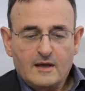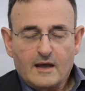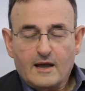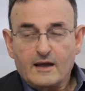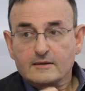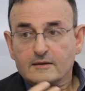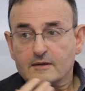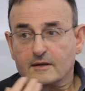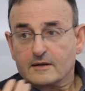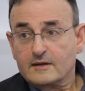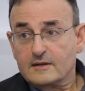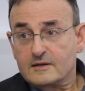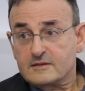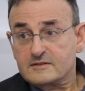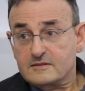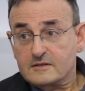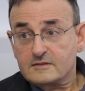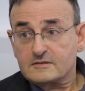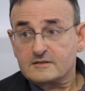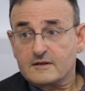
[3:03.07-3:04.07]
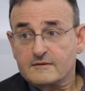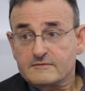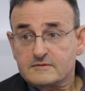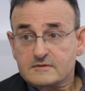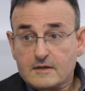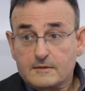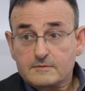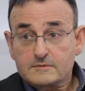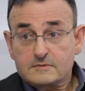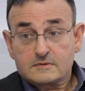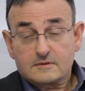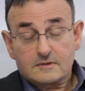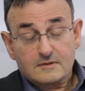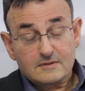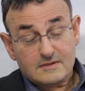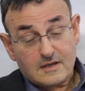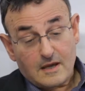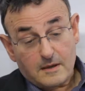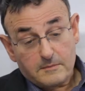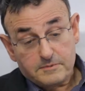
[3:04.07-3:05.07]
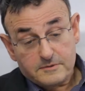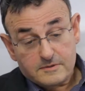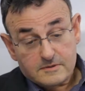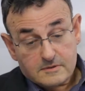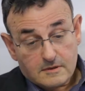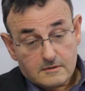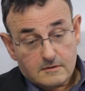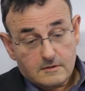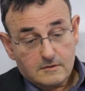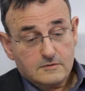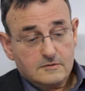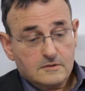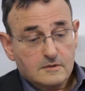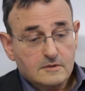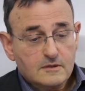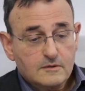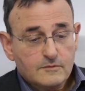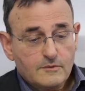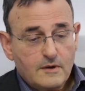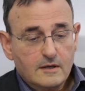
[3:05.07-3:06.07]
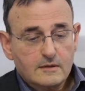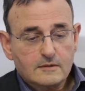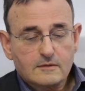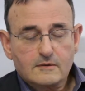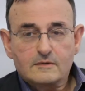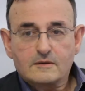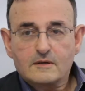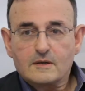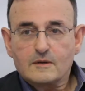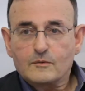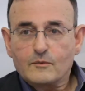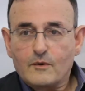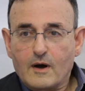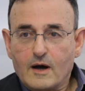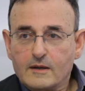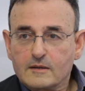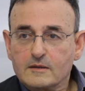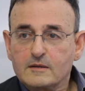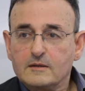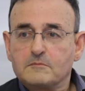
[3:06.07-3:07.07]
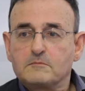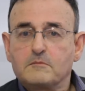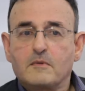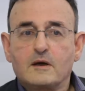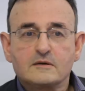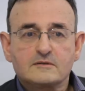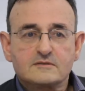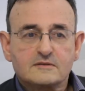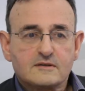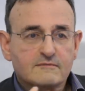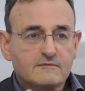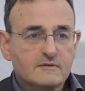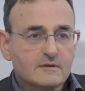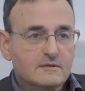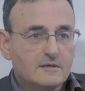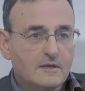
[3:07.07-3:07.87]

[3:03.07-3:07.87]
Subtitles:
And elasticity of substitution greater than 1 most of the